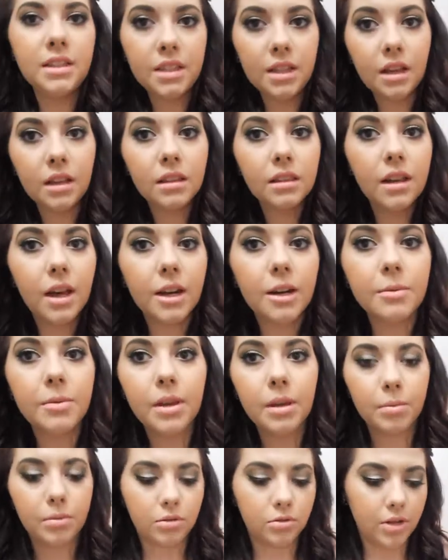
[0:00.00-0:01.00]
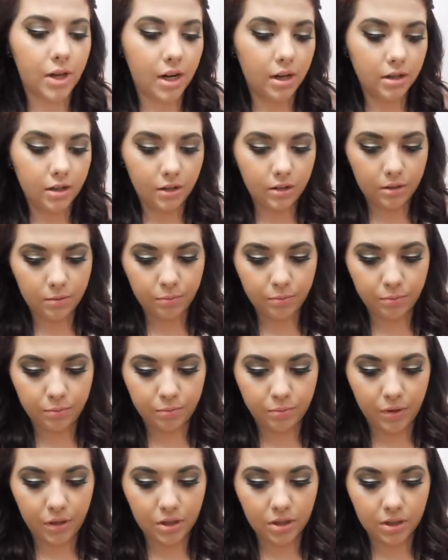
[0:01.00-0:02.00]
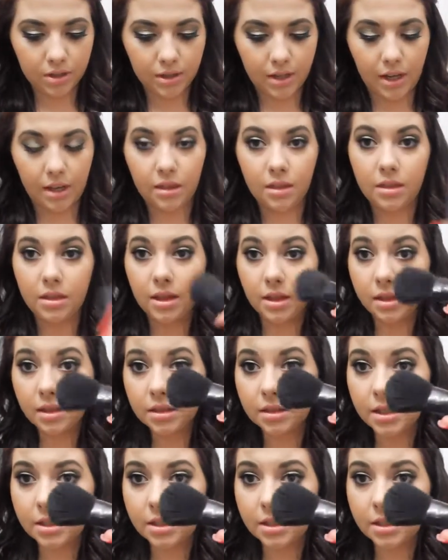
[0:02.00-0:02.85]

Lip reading: see a lot of people trying to use brushes like this.